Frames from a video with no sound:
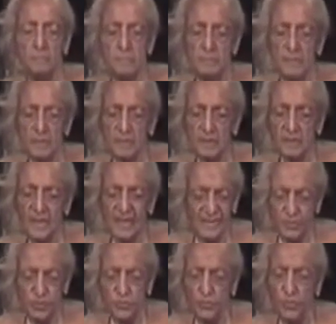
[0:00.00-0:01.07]
It
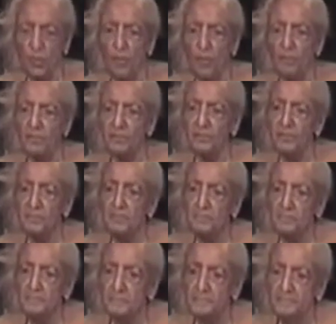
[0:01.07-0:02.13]
cuts you off
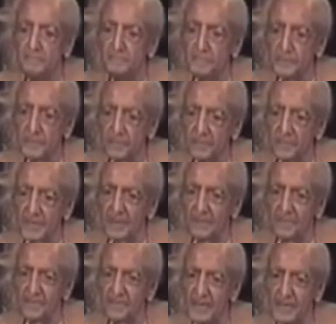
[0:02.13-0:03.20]
with a very,
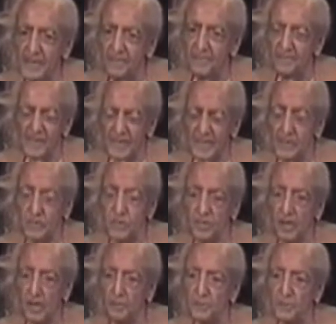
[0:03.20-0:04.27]
very, very
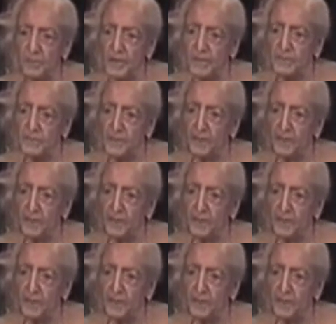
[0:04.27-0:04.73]
sharp razor